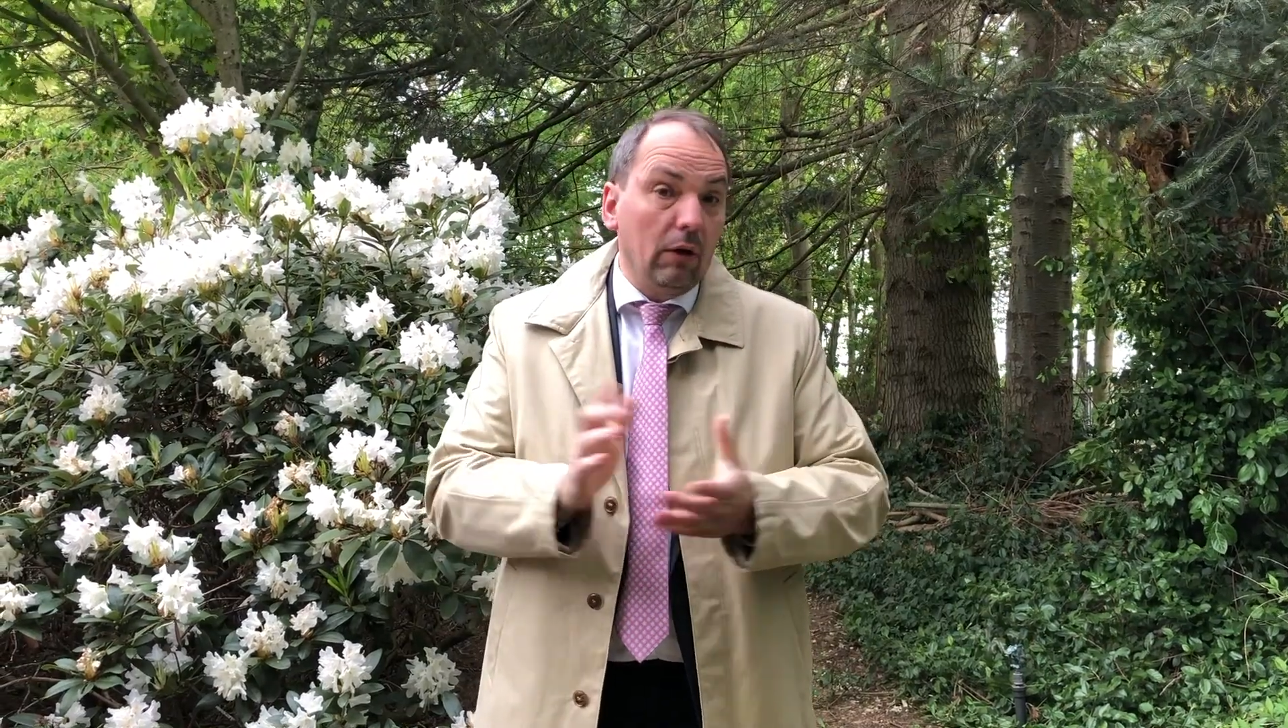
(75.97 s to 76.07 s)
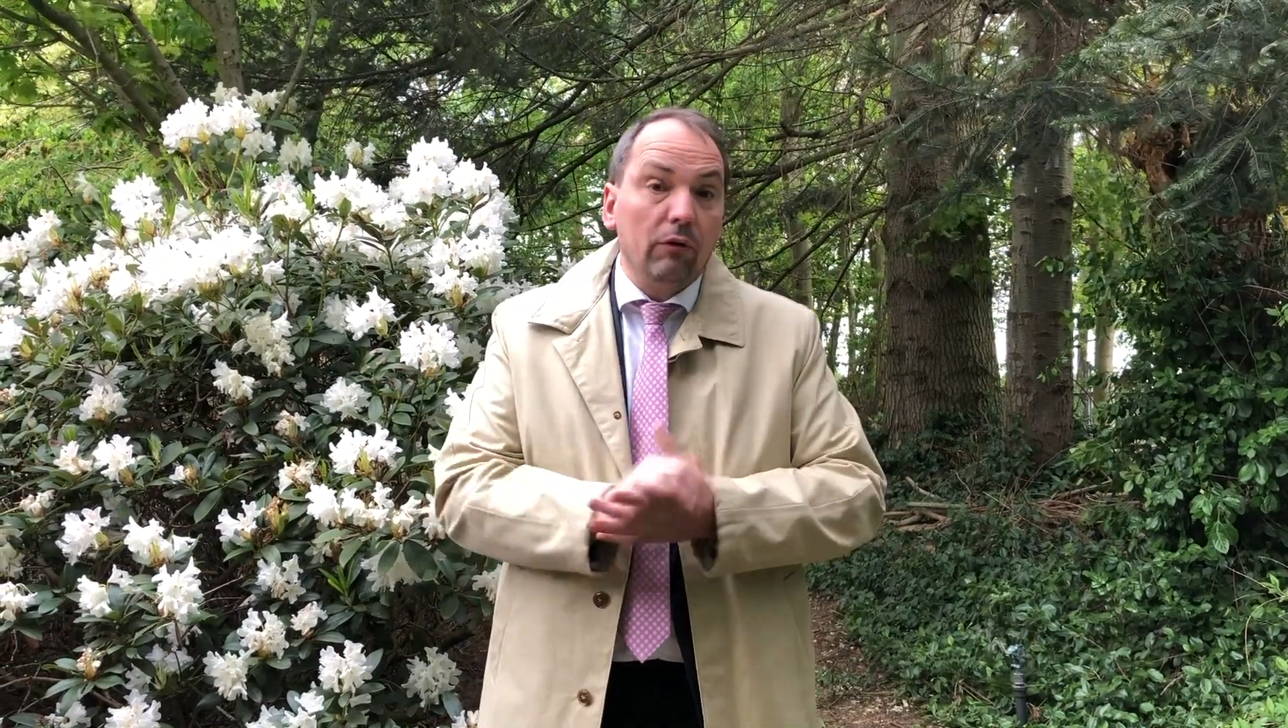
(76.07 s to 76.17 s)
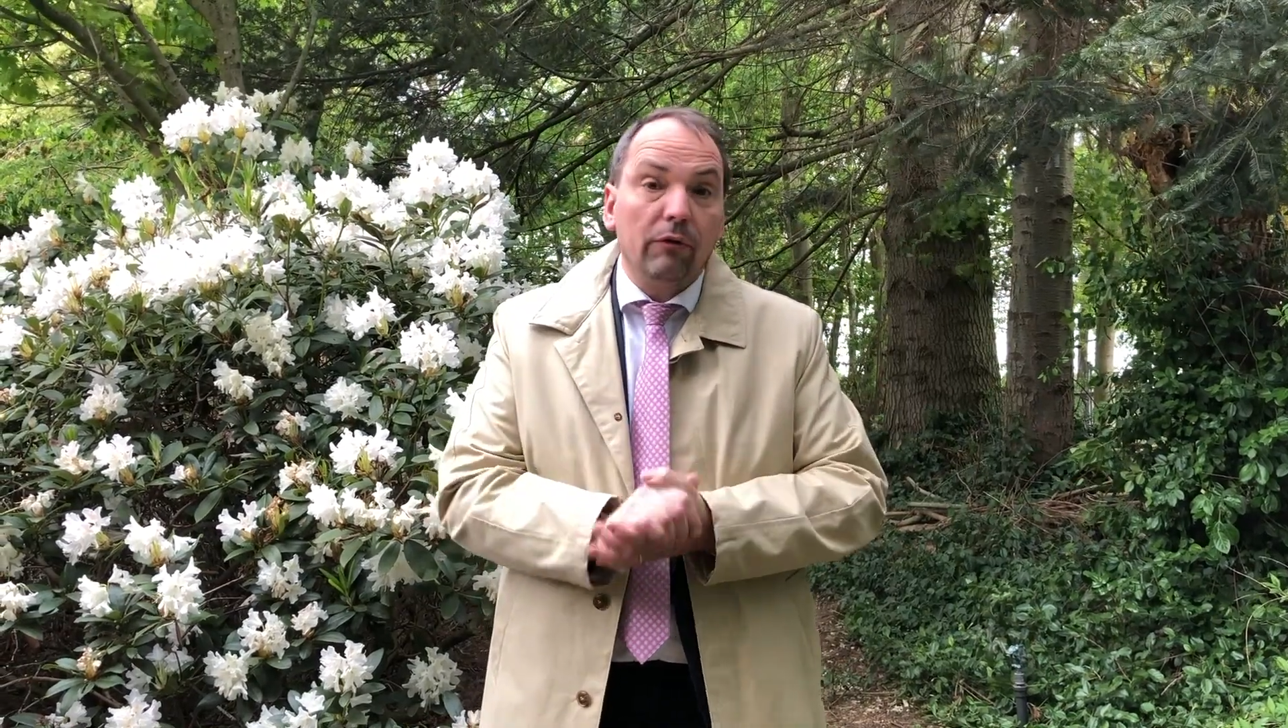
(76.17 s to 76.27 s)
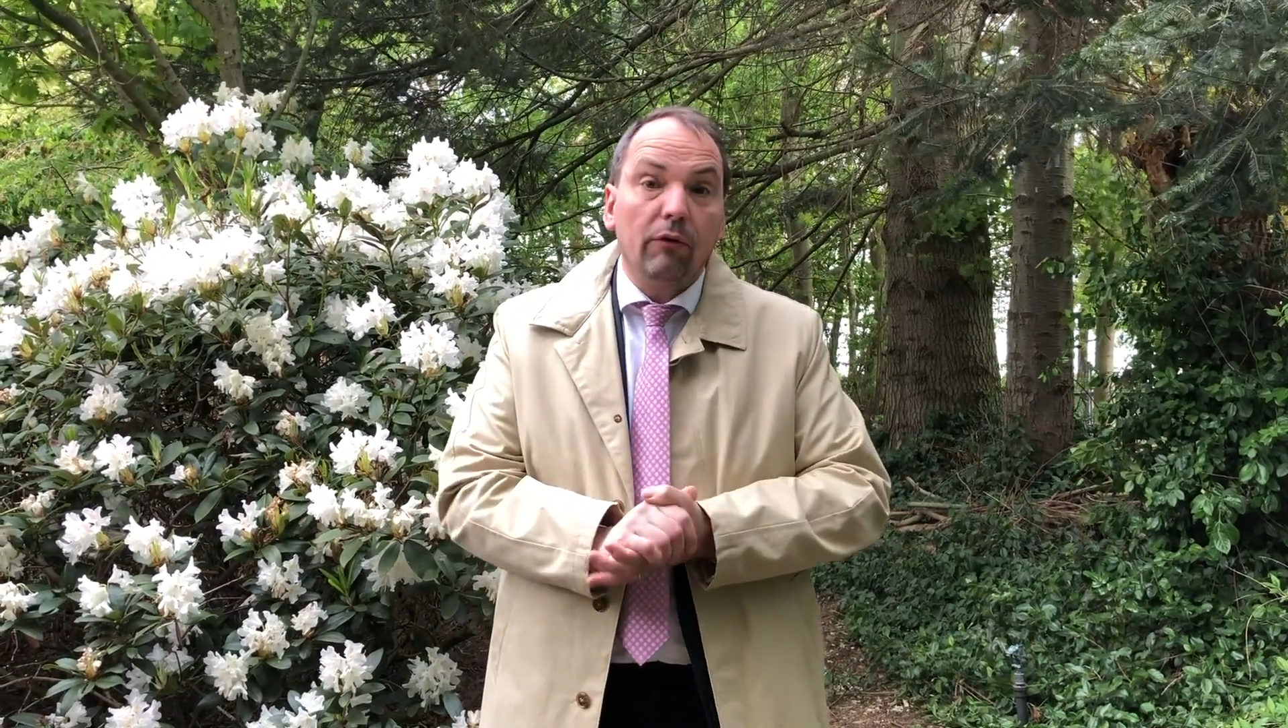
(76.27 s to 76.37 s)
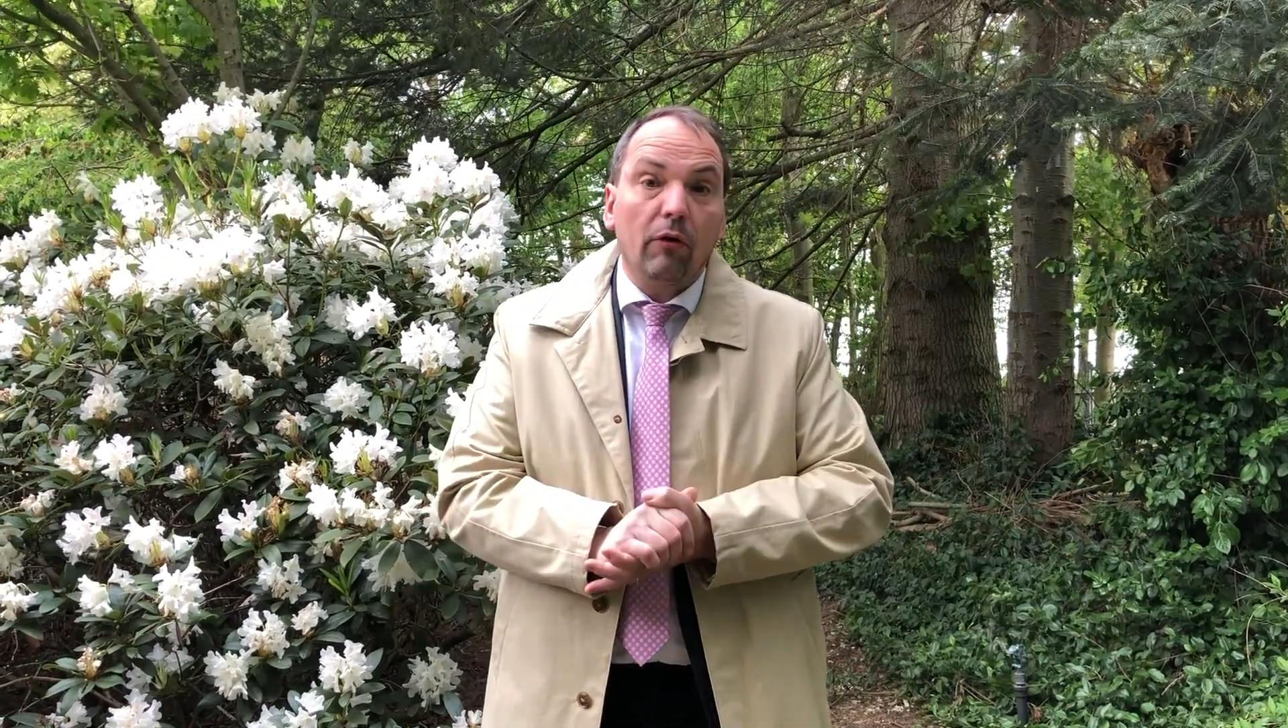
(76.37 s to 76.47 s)

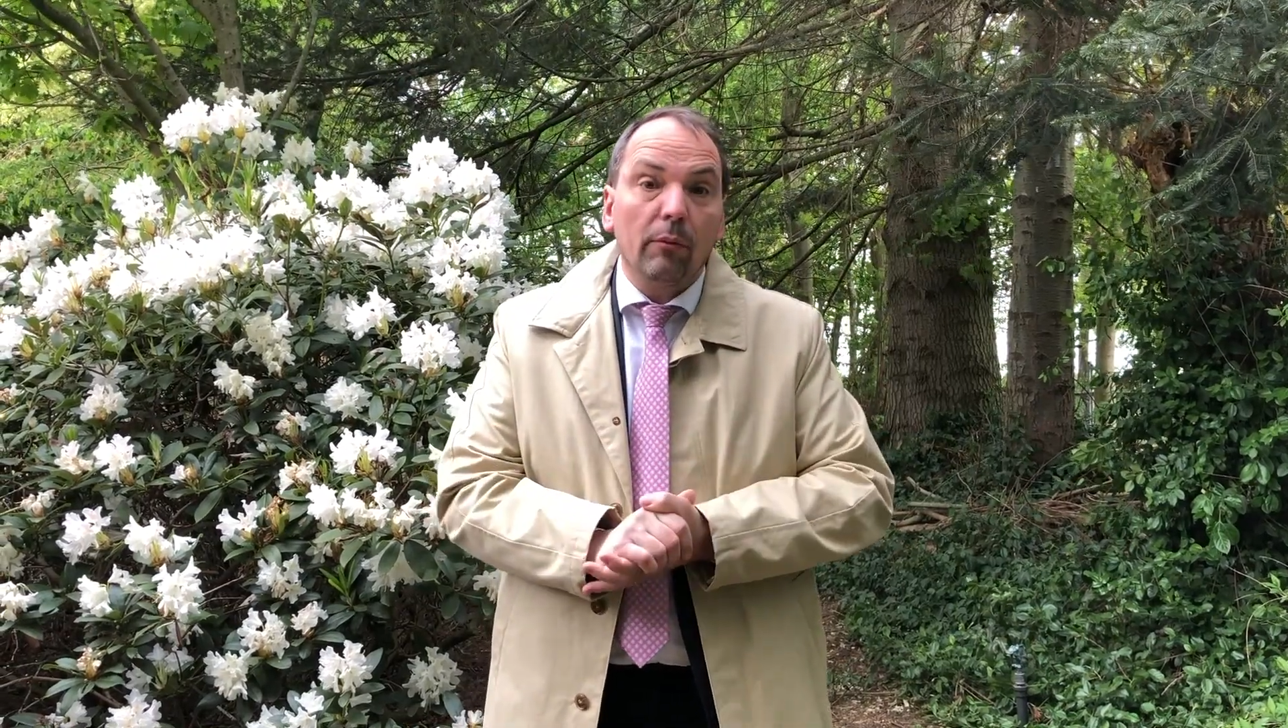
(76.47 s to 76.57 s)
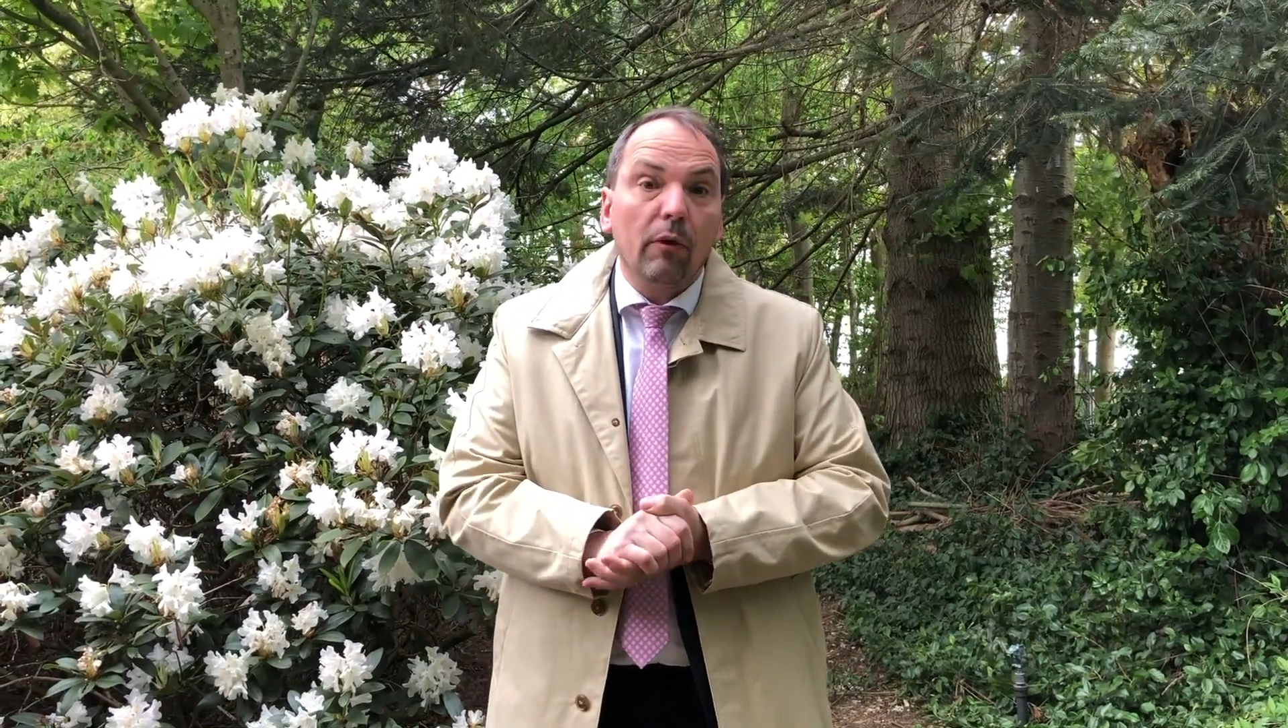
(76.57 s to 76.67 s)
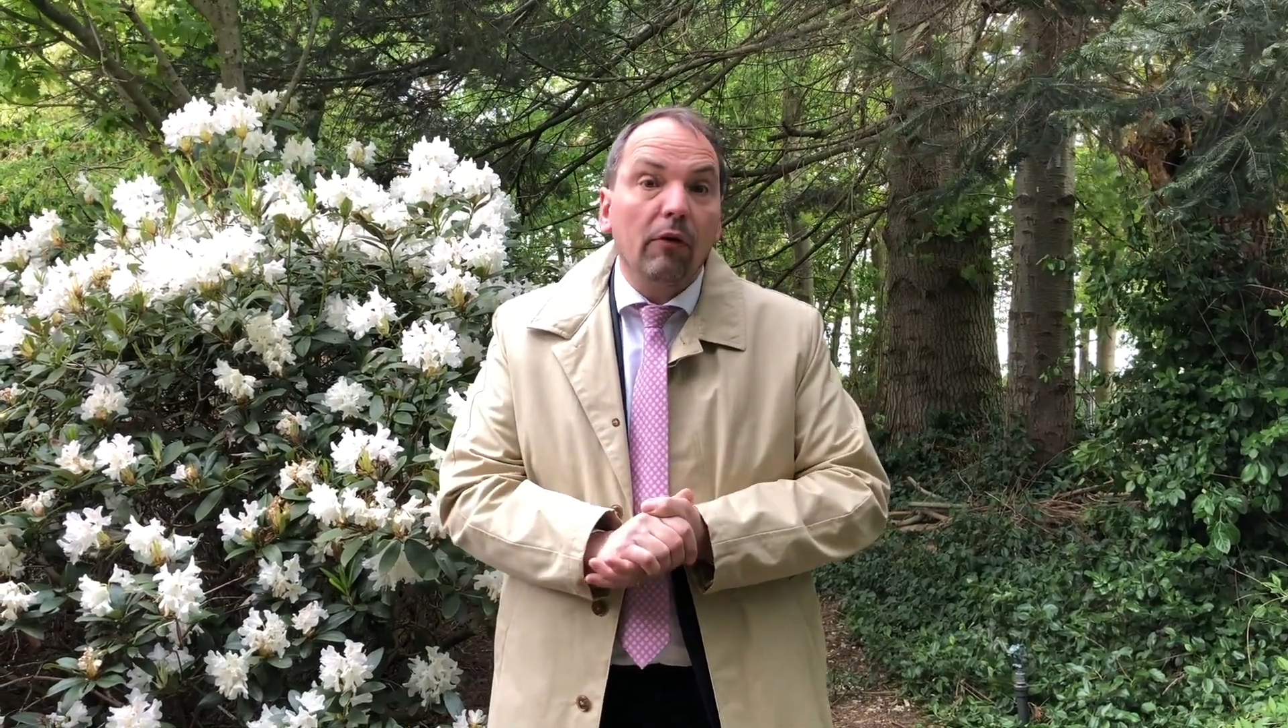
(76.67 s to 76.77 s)
the forum of